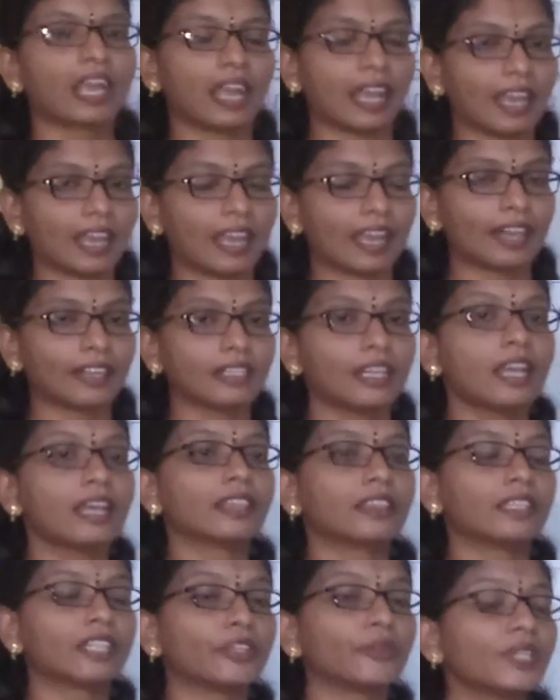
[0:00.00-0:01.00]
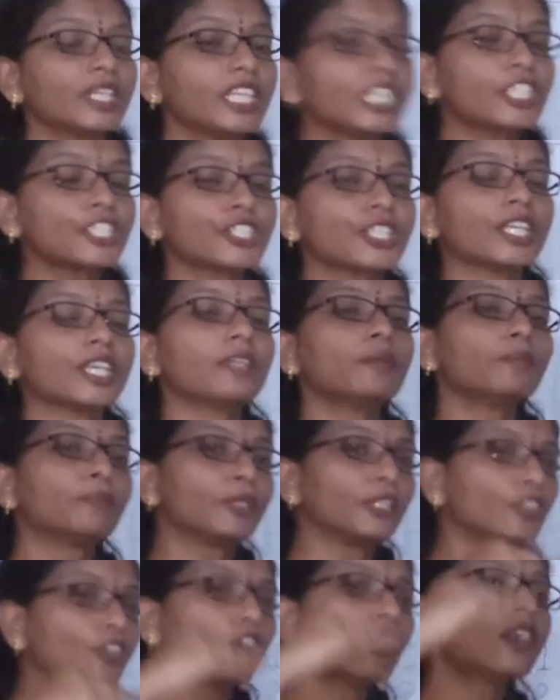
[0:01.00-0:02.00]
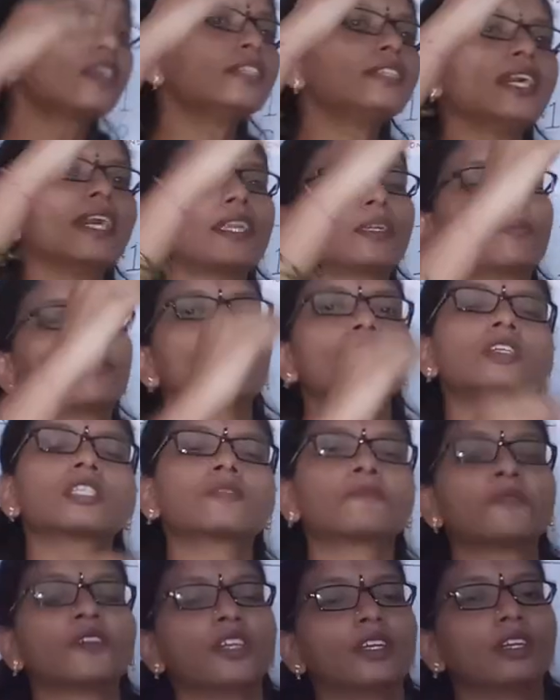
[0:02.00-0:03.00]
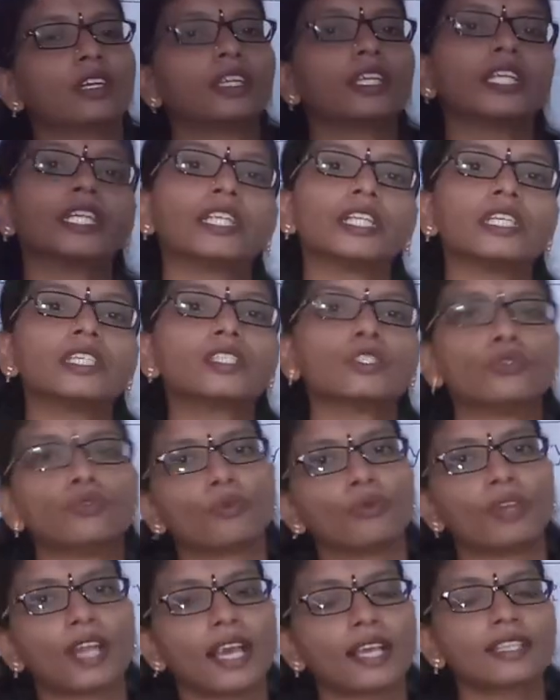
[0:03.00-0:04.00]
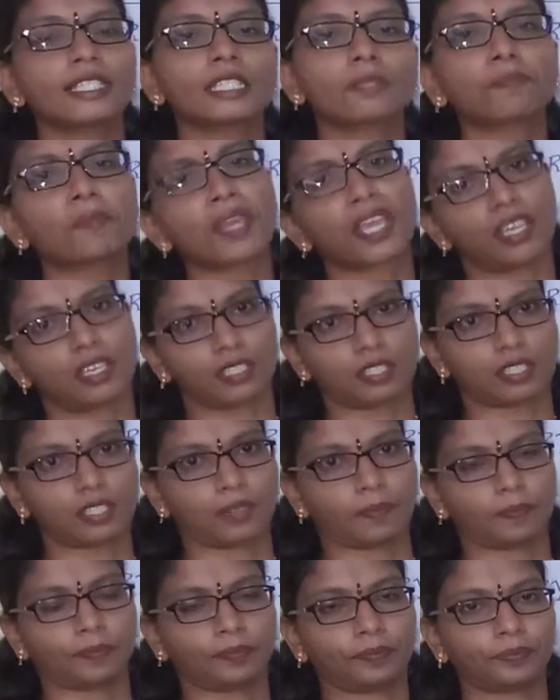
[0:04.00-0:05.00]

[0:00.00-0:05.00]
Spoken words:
And the region beyond the atmosphere, it is known as space.